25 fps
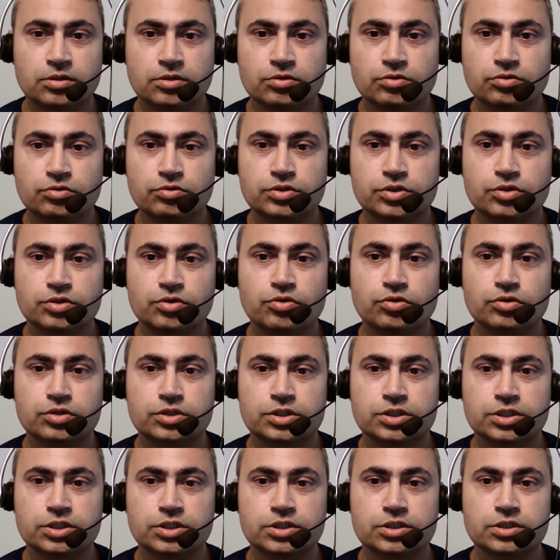whose
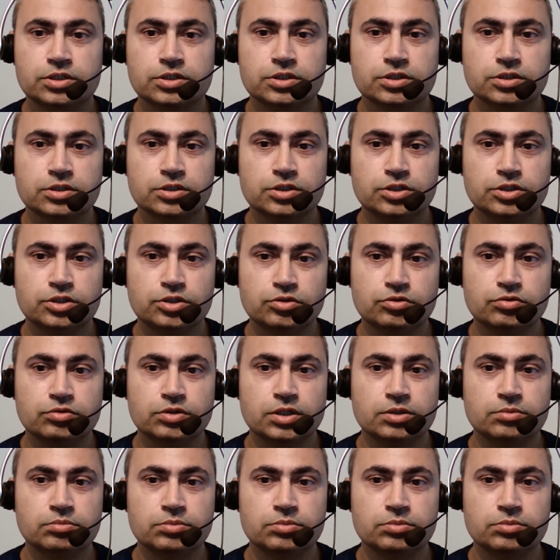host is you and